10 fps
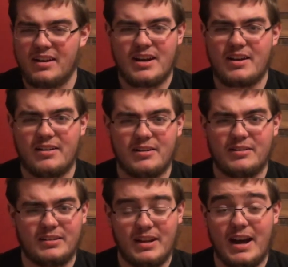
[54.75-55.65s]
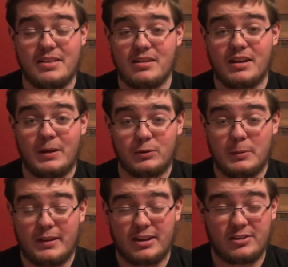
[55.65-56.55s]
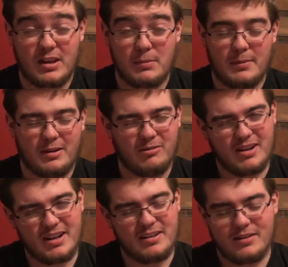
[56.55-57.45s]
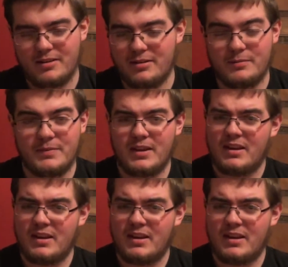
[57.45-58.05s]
I don't know. I thought it was going to be like the same, but like, what? No.